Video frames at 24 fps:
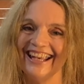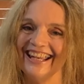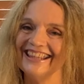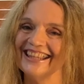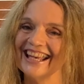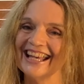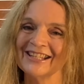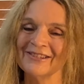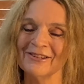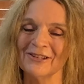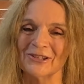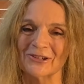
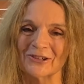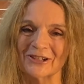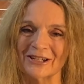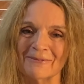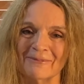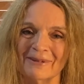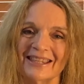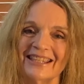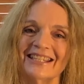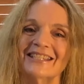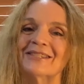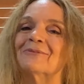Thanks for joining
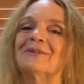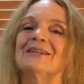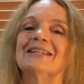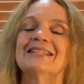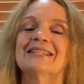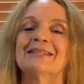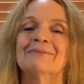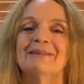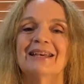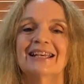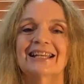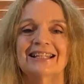me this week
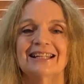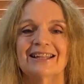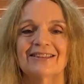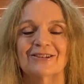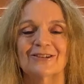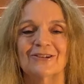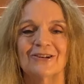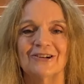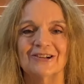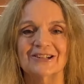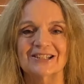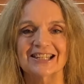to make another
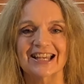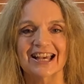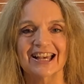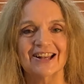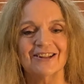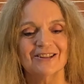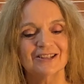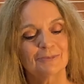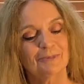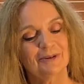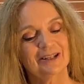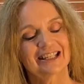
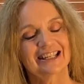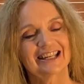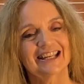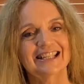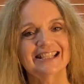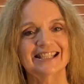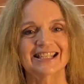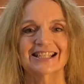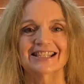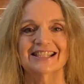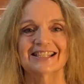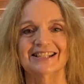cocktail. It's pretty
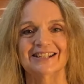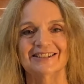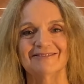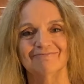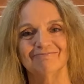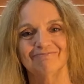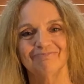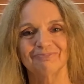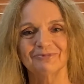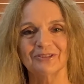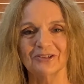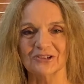easy, isn't it?
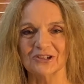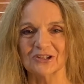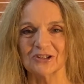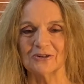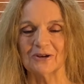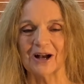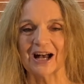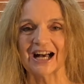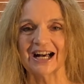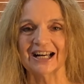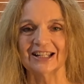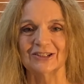Not too
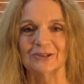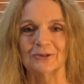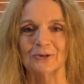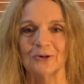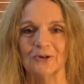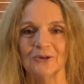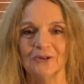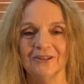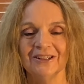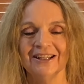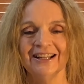hard at all.